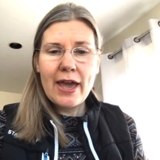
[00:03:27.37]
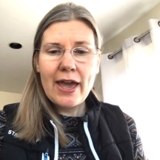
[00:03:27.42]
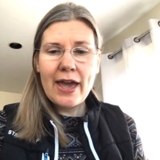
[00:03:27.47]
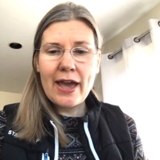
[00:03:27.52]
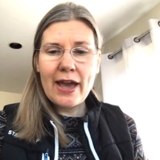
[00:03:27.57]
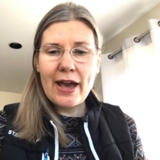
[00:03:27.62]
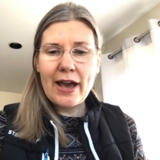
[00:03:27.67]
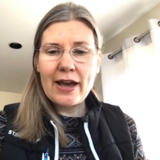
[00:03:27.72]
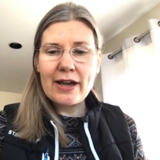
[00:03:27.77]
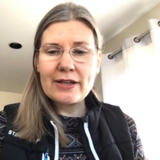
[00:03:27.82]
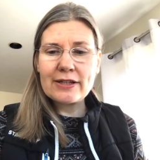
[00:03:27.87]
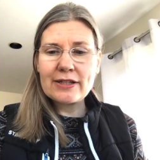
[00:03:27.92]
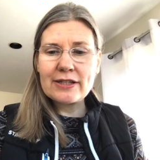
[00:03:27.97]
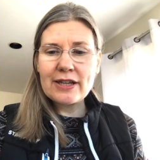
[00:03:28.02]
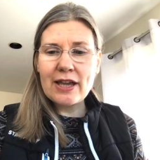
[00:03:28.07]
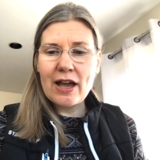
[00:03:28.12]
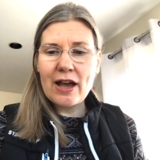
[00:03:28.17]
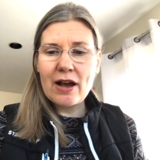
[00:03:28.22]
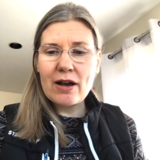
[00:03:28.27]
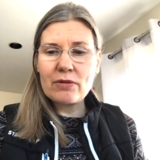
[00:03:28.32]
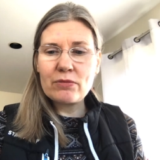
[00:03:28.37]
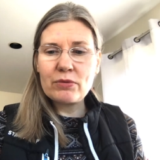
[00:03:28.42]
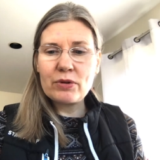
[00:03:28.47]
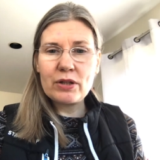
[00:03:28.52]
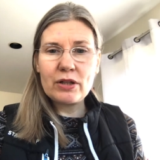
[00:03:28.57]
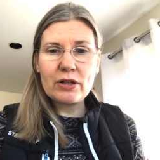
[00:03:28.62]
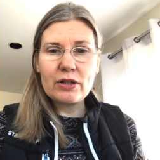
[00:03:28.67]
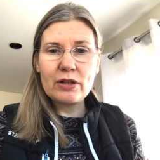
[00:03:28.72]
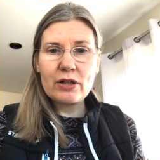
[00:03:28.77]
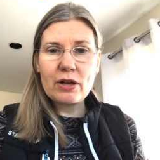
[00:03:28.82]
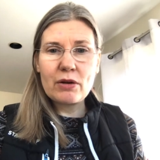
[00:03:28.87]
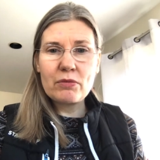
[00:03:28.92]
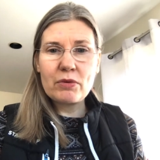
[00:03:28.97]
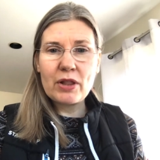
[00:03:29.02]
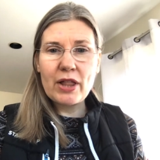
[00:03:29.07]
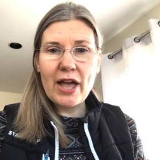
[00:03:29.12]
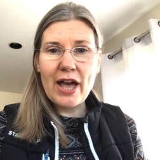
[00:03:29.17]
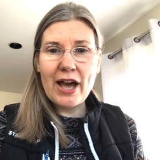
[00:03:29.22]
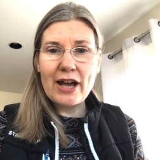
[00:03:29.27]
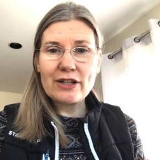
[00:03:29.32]
And
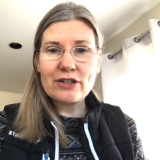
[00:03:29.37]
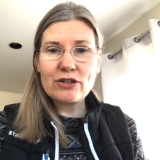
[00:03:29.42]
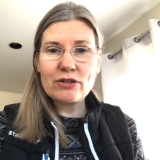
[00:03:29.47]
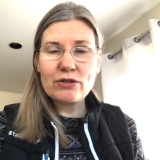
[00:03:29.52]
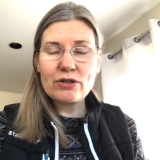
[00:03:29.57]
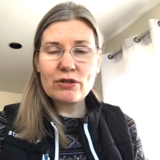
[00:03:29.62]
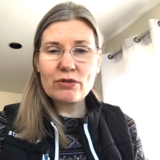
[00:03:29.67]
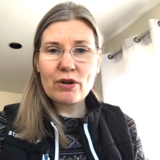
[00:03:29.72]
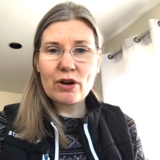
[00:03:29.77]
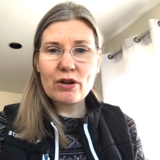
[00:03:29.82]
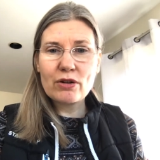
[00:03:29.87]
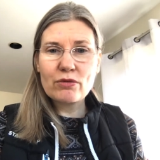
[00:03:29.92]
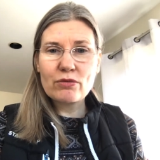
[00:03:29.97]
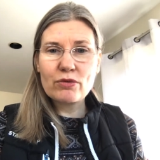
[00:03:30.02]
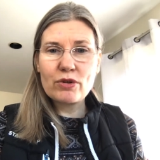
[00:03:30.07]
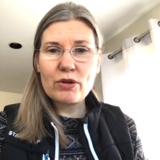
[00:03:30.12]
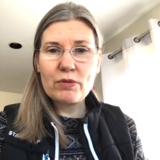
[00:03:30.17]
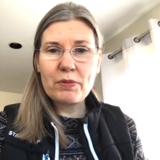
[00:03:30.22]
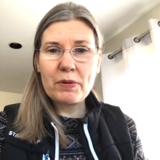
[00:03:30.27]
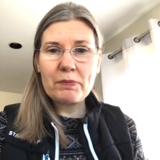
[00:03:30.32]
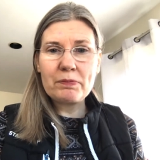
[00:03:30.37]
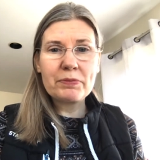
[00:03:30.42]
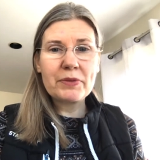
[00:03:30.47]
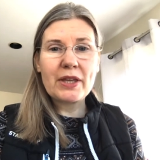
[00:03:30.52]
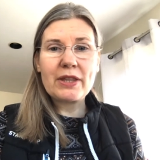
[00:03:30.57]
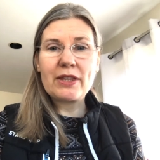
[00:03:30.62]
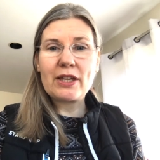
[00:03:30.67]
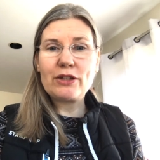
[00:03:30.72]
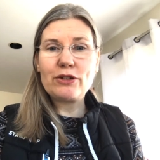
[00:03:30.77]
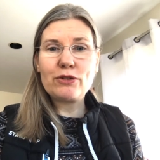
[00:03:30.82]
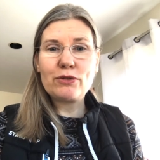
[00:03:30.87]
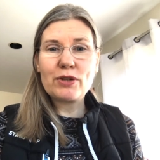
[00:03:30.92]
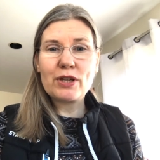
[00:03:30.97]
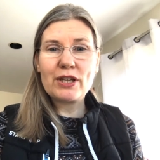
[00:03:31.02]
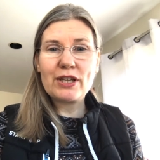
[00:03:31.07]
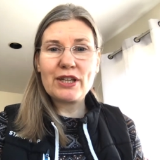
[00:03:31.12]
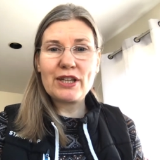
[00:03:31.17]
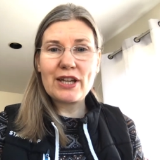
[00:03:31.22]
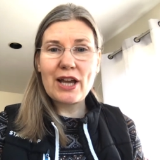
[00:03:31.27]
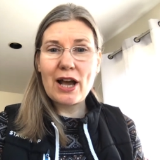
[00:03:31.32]
we'll add you to our group, and then you
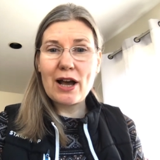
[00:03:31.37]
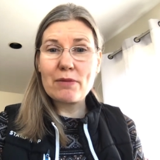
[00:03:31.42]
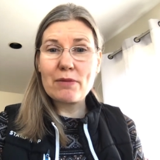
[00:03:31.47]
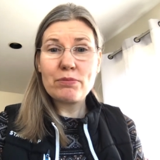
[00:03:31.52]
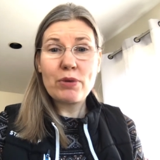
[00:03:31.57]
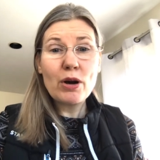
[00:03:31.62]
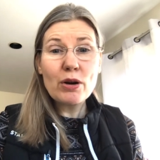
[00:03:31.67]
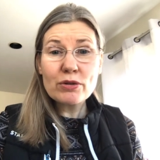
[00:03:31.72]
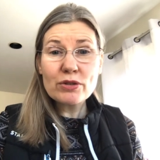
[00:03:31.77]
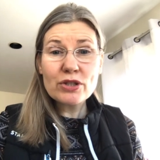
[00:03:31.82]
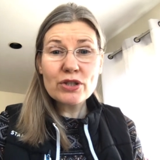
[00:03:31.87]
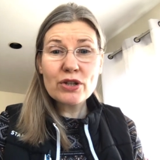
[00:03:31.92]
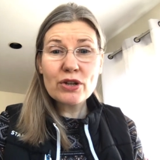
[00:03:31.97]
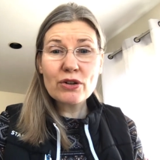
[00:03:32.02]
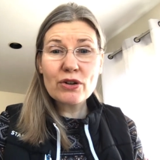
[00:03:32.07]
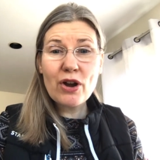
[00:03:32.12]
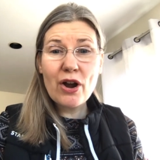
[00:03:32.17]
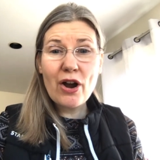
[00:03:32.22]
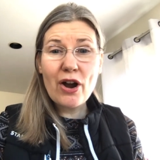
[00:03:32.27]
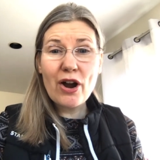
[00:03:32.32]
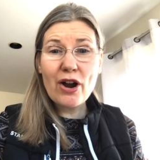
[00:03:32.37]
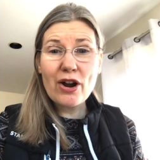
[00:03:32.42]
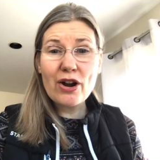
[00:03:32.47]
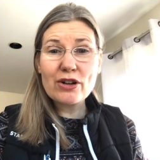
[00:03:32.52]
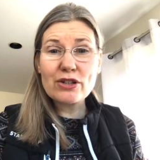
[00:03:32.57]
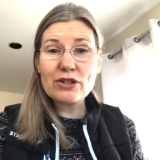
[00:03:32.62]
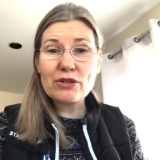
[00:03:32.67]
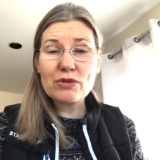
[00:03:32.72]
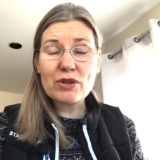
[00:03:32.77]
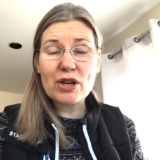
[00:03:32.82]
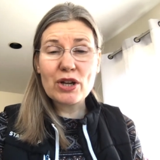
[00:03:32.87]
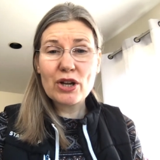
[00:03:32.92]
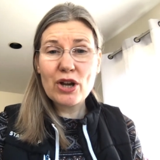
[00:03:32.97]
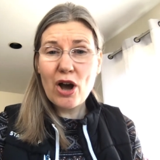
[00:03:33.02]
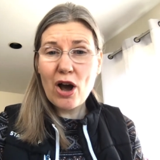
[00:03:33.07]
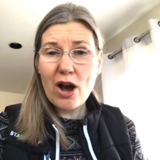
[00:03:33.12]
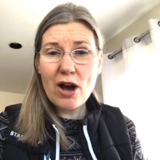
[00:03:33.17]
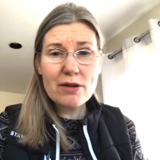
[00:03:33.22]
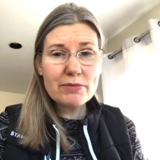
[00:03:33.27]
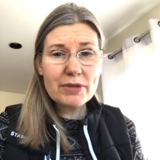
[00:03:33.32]
can post your card, you can
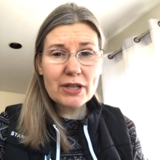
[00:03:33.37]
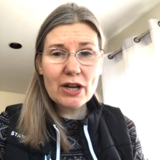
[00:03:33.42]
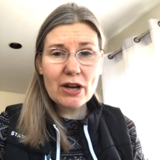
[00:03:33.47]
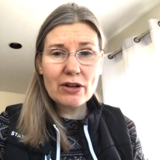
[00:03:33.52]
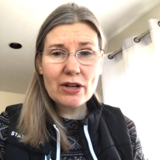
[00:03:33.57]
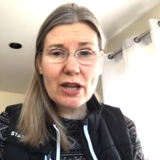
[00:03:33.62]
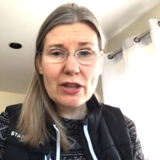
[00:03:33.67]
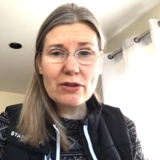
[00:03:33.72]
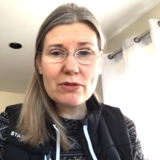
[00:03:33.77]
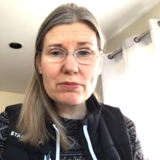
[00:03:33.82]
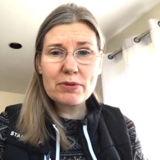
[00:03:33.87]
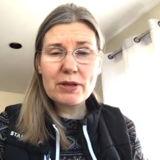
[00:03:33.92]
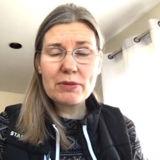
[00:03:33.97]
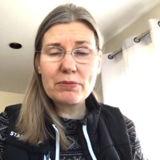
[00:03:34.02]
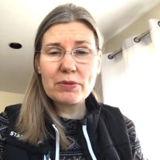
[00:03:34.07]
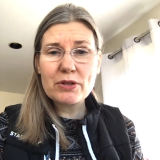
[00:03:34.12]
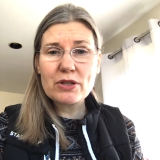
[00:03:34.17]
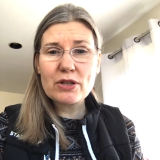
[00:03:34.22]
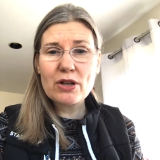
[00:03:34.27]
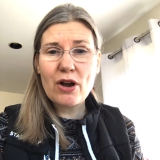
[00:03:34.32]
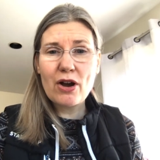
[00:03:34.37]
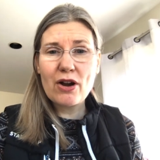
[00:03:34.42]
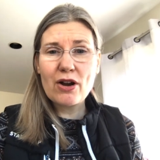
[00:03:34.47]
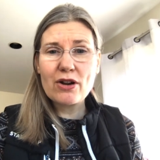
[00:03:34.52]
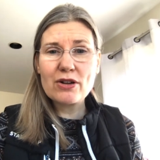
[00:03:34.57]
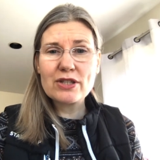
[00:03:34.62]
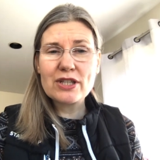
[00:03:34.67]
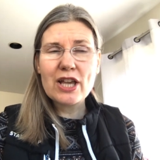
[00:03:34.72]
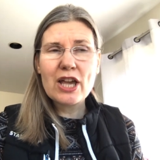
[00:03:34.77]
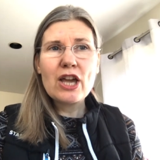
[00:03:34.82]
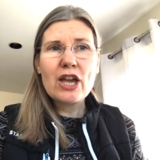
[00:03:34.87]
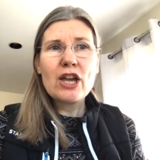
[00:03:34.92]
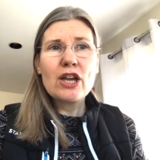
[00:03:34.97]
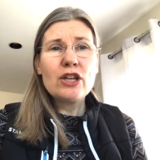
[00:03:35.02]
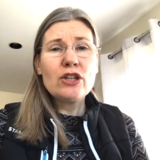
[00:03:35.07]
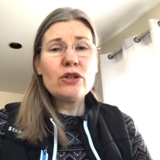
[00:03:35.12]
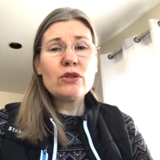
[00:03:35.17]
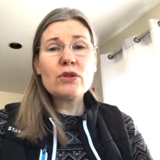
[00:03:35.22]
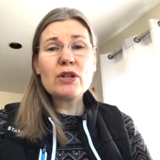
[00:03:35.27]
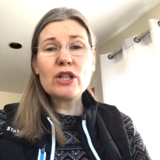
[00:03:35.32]
comment on other people's cards,
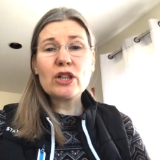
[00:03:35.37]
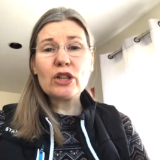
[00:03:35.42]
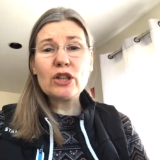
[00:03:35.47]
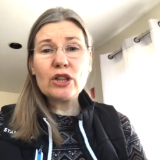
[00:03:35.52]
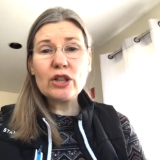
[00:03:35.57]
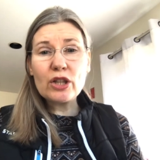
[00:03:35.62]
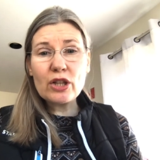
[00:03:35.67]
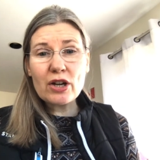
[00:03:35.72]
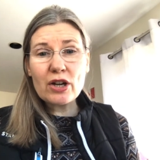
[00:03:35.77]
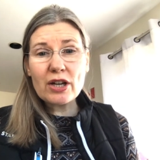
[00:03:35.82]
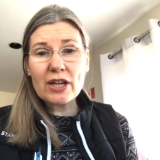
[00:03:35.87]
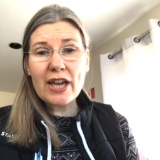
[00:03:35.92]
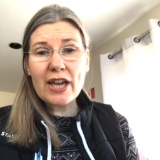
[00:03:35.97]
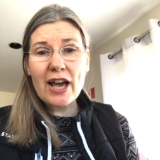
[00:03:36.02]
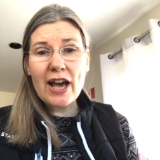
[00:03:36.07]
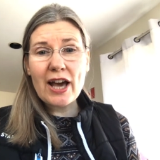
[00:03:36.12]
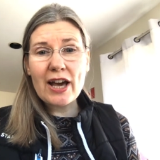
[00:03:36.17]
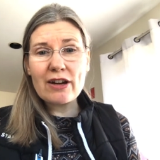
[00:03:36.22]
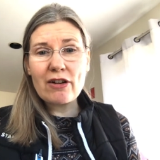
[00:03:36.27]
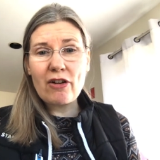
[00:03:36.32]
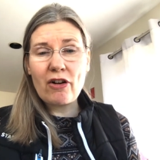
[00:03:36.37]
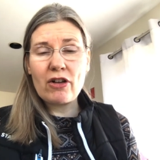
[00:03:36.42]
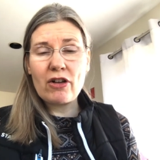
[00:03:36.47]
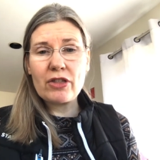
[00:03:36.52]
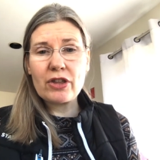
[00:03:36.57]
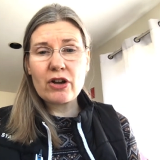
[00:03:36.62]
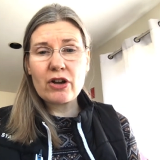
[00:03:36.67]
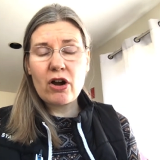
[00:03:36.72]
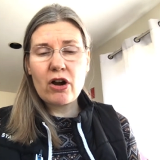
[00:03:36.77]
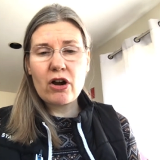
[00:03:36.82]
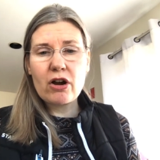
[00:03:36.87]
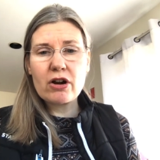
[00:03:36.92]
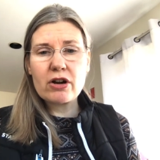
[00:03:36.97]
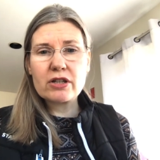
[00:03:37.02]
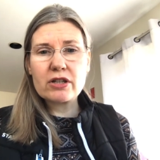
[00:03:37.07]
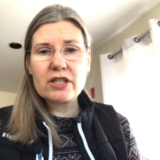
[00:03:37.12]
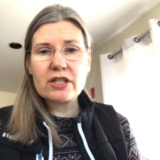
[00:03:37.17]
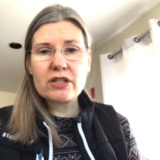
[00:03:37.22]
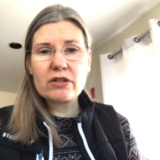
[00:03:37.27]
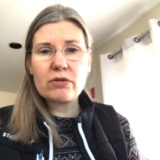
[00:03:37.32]
you can look at all the cards.